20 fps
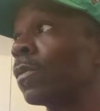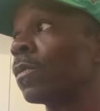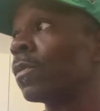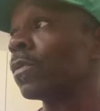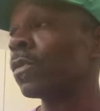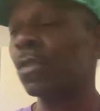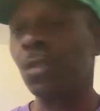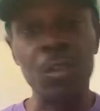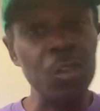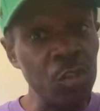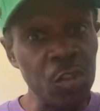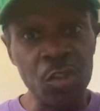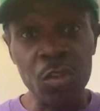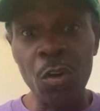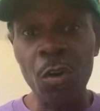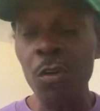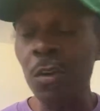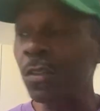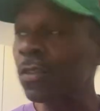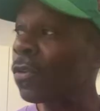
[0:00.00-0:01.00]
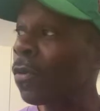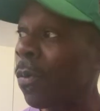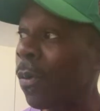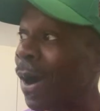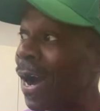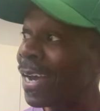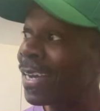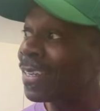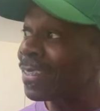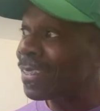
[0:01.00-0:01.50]
she sure is
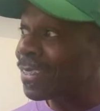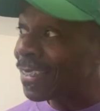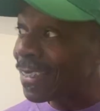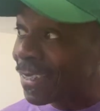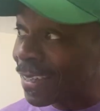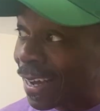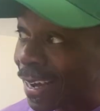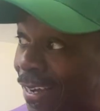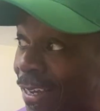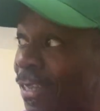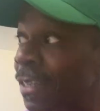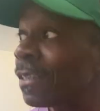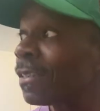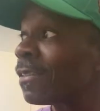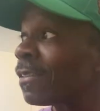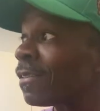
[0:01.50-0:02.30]
quiet tonight.